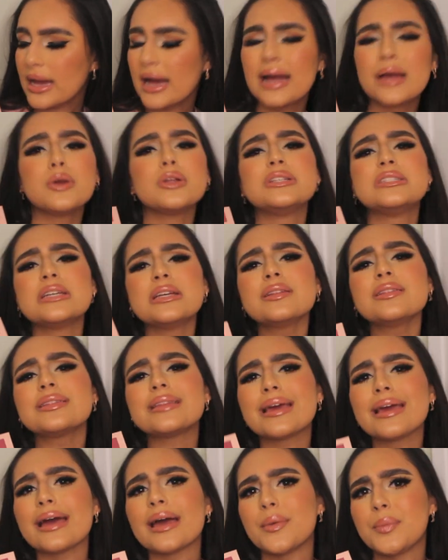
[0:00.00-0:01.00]
I didn't
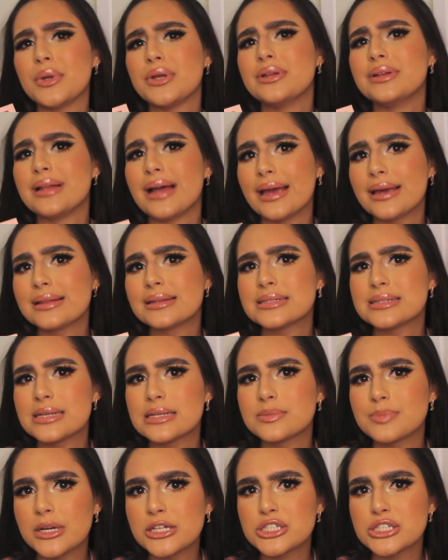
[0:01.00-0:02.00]
think I would like this
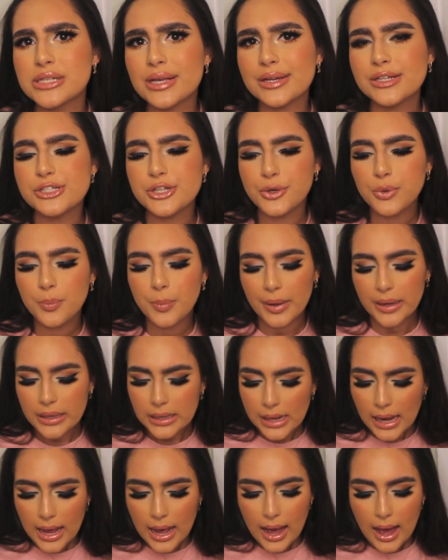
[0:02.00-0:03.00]
as much as I do, but
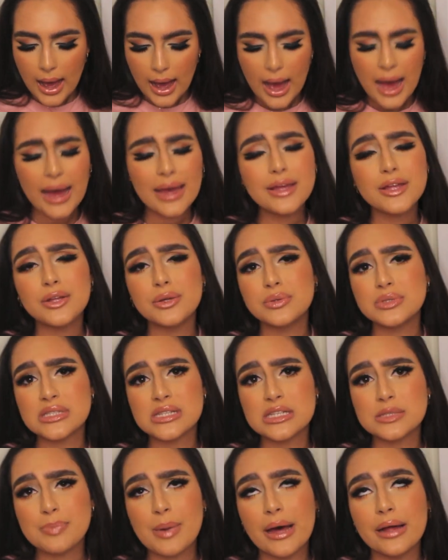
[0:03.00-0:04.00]
I use
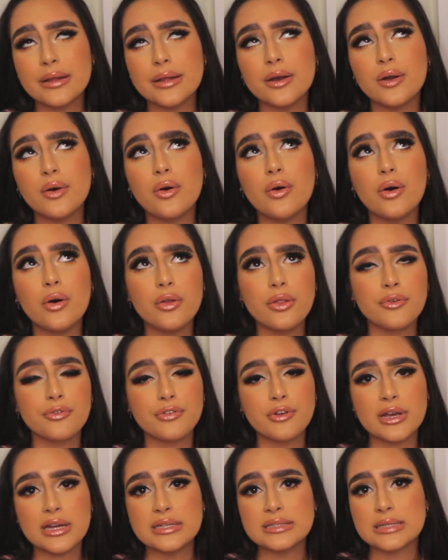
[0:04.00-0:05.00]
this palette all the
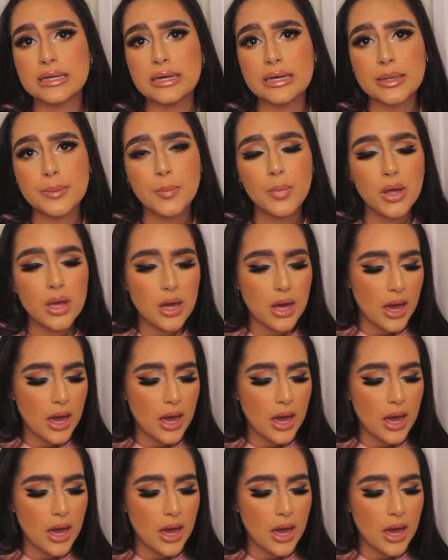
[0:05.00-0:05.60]
freaking time.